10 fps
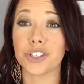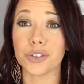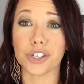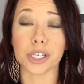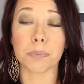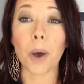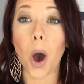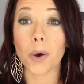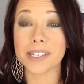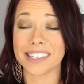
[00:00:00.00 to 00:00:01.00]
to just
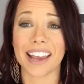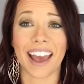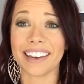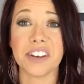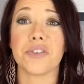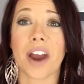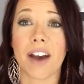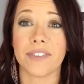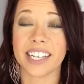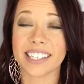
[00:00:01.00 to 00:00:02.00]
post any
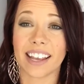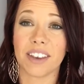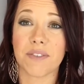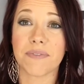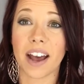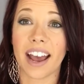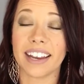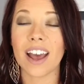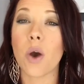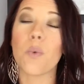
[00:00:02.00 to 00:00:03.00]
graphics that you
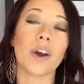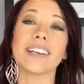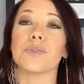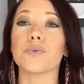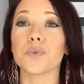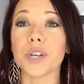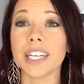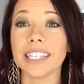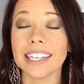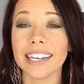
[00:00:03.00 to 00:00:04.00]
find, what is
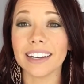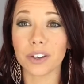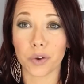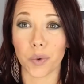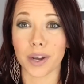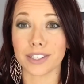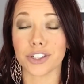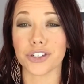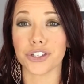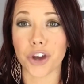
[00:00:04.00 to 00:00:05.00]
really going
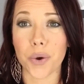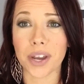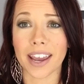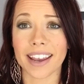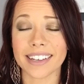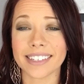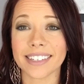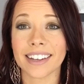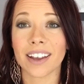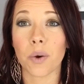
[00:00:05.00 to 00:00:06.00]
to
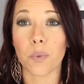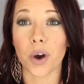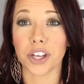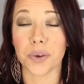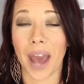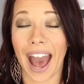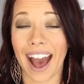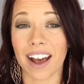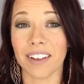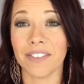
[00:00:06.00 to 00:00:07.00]
showcase what you
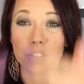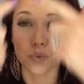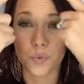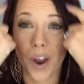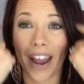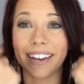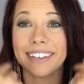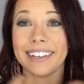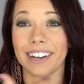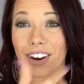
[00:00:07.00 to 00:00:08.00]
have is right
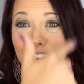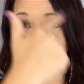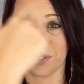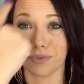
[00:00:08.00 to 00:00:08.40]
here.